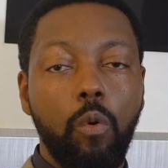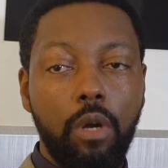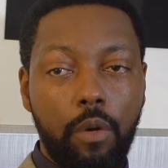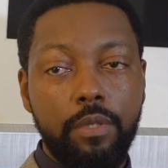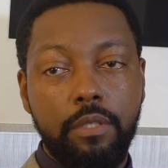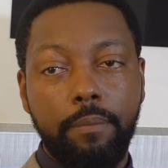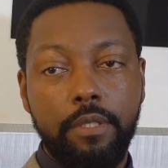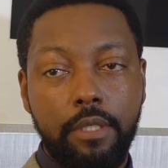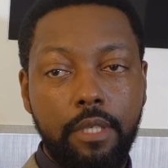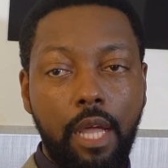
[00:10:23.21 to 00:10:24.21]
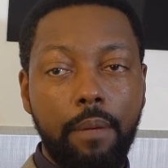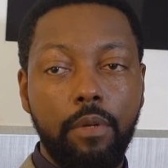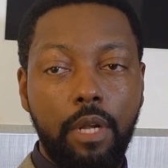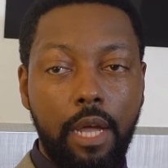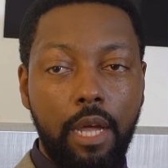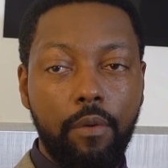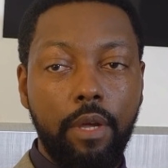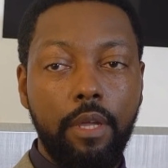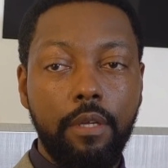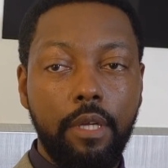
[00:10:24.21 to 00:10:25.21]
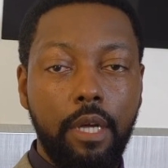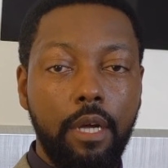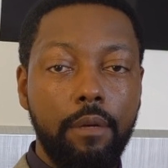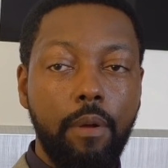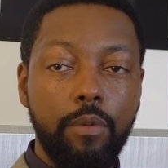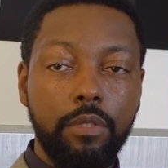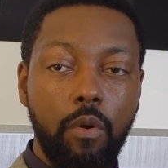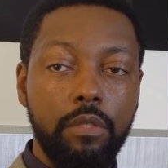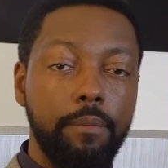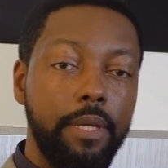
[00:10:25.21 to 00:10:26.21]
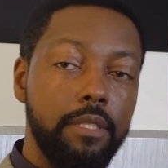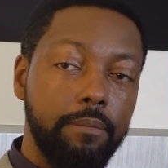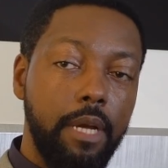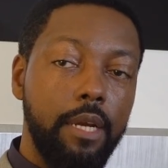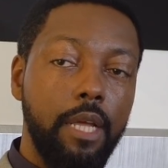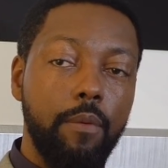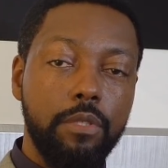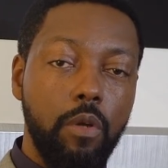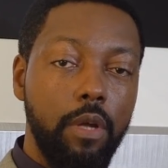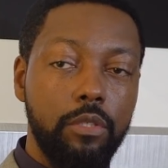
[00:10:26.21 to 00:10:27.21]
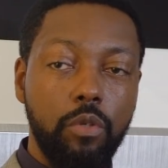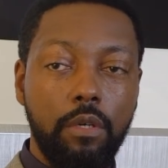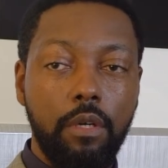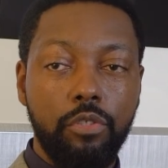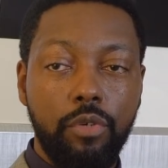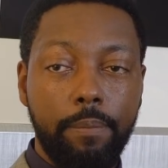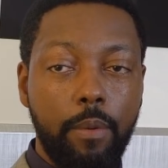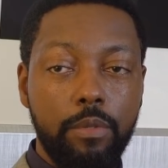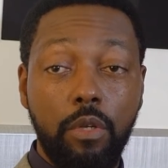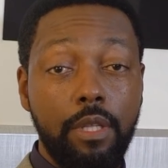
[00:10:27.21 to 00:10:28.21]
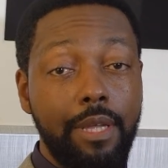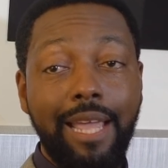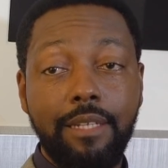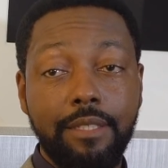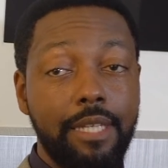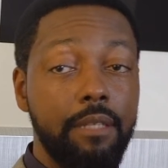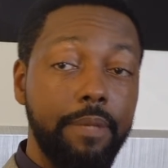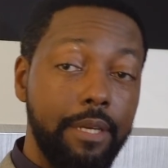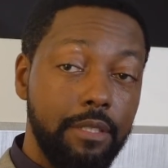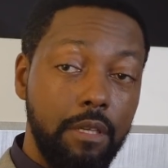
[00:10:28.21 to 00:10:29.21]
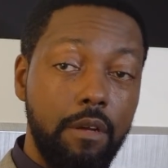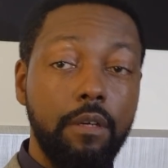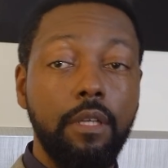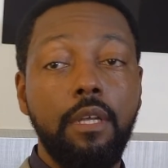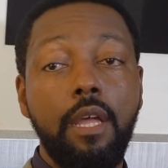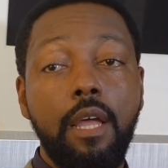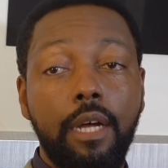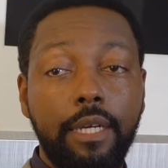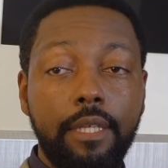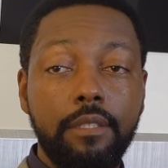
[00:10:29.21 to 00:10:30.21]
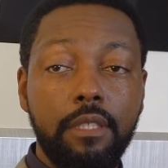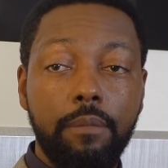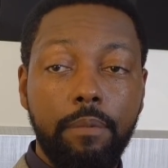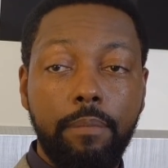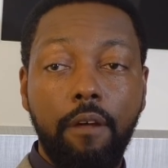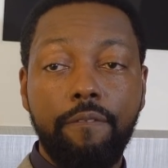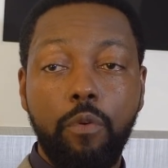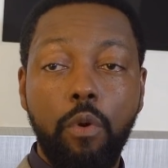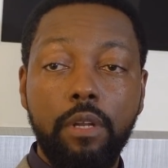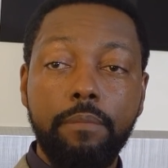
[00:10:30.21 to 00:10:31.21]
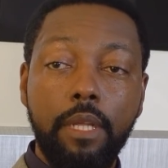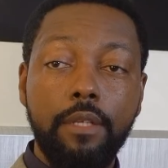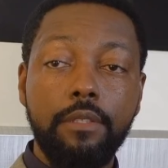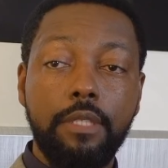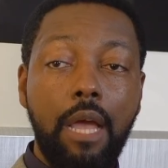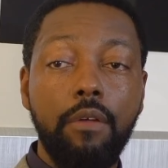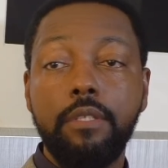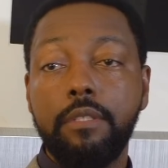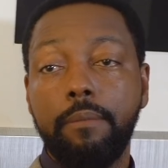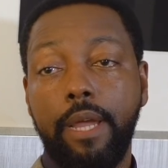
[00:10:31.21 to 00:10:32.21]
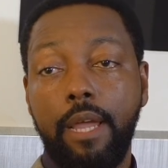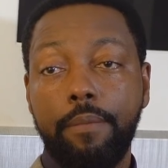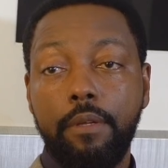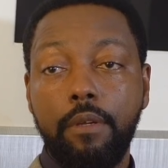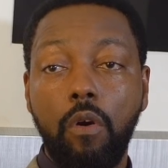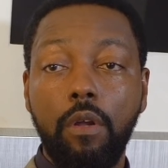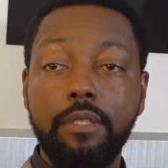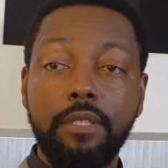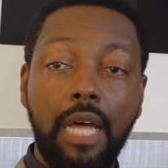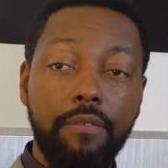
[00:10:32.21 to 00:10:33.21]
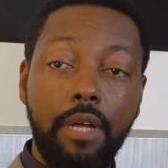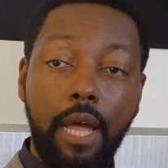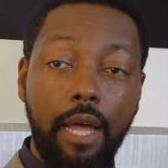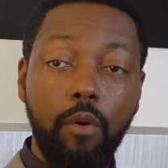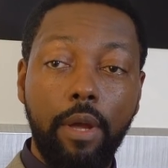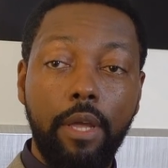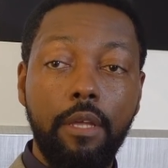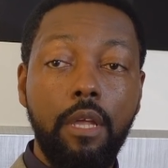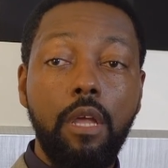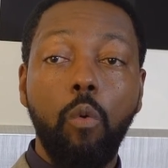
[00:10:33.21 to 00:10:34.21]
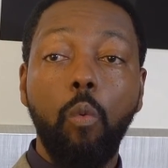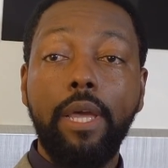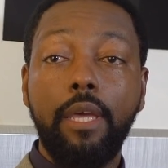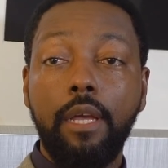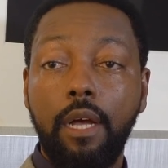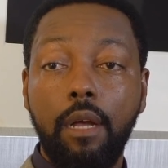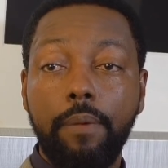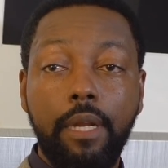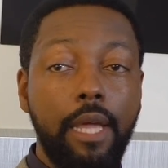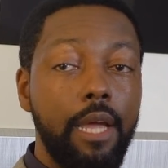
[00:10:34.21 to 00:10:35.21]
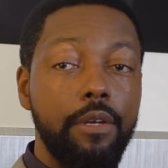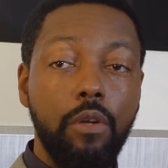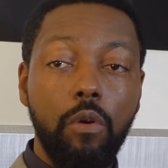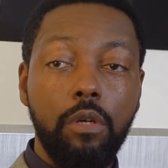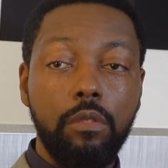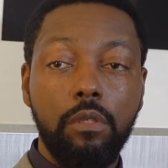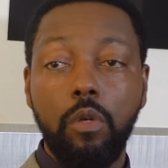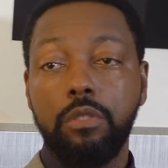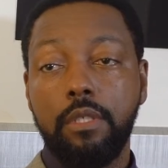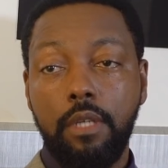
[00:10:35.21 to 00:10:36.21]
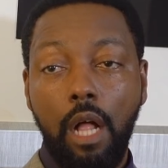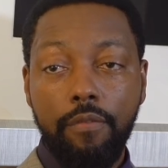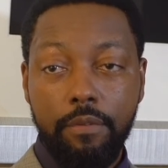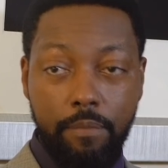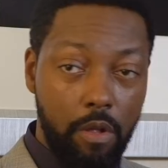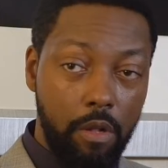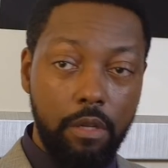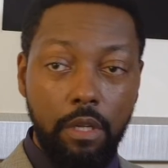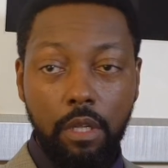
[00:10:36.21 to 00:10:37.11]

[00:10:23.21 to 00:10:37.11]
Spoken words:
where there was some missing time on the highway. I was going to meet somebody. I was going to a trip that was only 8 to 10 minutes long. I ended up about 40 minutes down into Miami on the side of a highway, waking up, and I had no clue, close to the Dolphin Mall,